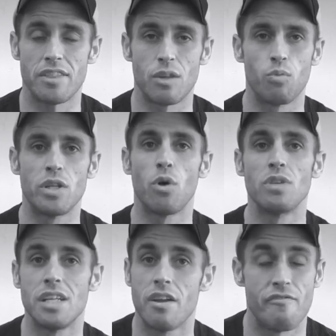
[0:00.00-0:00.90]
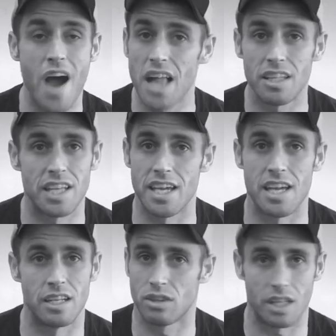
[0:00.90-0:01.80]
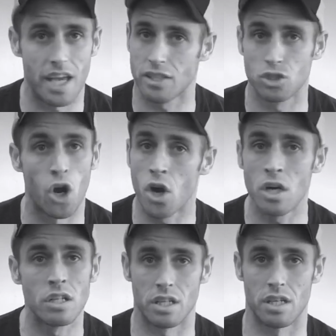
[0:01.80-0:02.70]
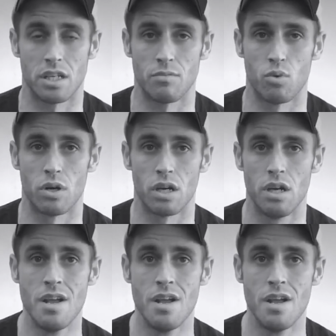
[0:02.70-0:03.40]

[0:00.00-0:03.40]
then we don't need to validate anything externally anymore.